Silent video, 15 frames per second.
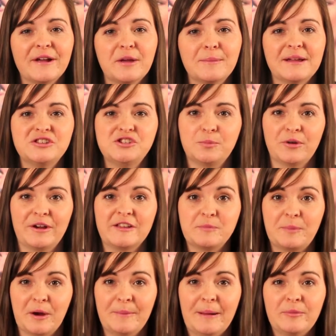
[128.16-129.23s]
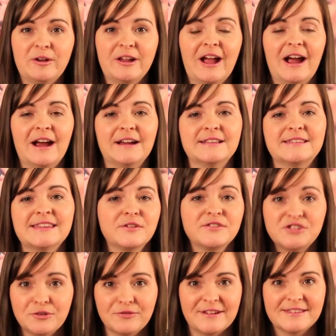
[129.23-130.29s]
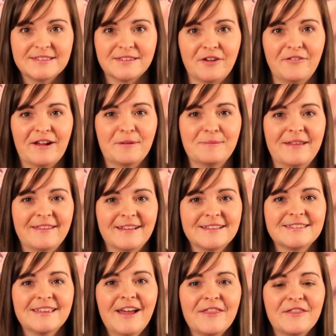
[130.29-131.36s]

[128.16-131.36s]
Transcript: recommend you bring spare memory cards. There's 2 reasons I recommend this.